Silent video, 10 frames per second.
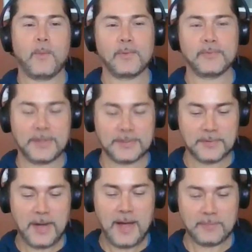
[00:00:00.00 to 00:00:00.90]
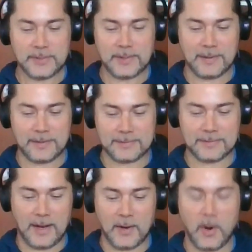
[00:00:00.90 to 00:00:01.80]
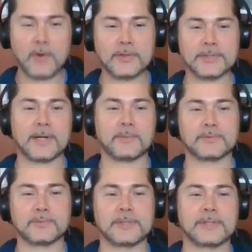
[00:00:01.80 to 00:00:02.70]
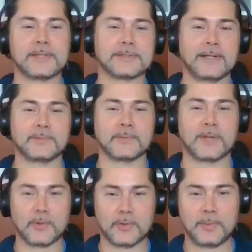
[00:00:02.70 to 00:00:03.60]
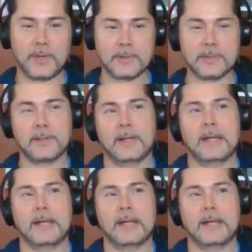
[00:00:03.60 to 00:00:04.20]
Well, thanks for having me. I honestly, I was really excited when I heard about it.